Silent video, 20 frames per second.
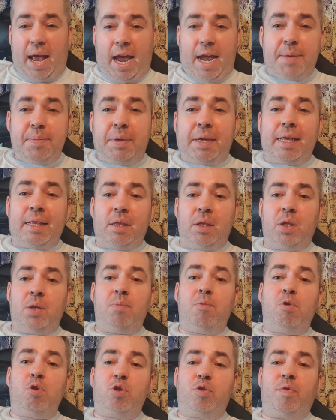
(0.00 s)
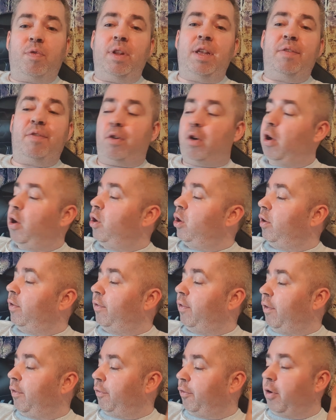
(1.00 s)
I'm getting the most flavor out
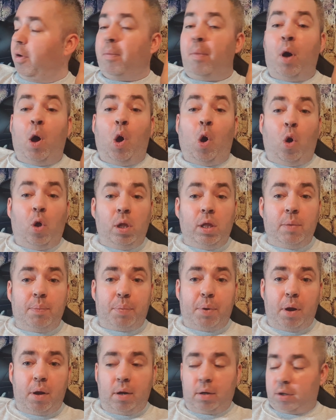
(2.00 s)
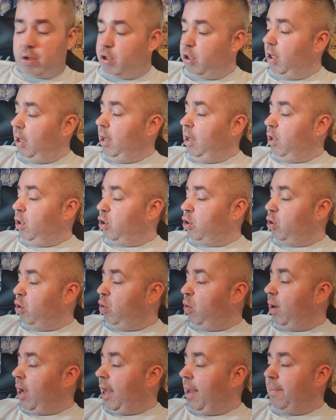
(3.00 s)
of from all the products.
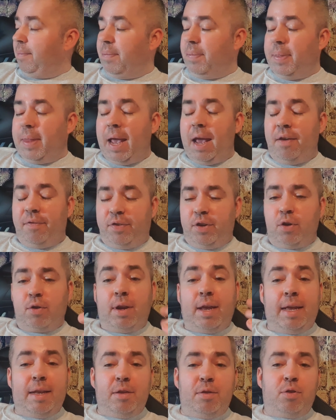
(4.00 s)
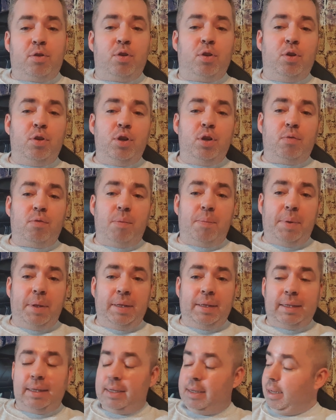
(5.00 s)
So, if you're into your
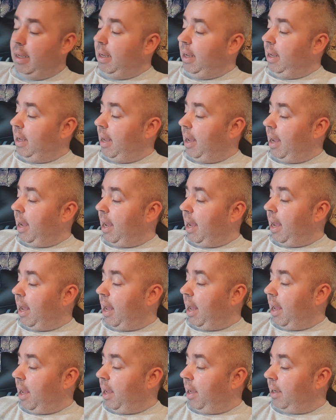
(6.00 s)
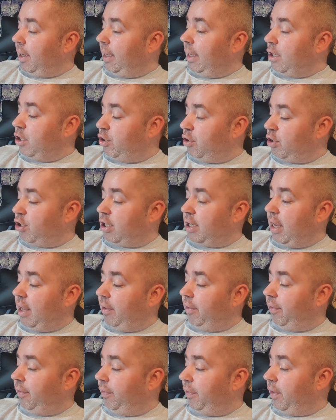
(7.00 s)
rebuilding, get
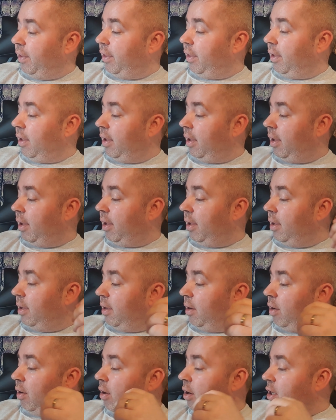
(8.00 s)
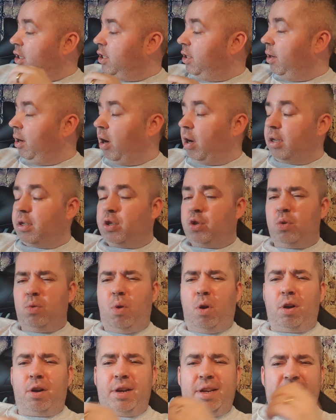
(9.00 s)
yourself the it's so
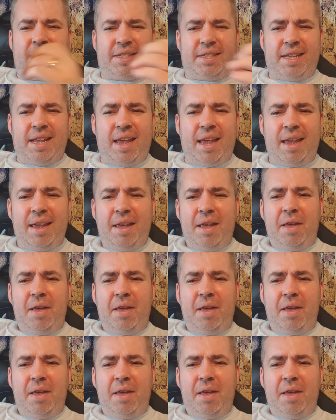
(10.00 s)
hard to say,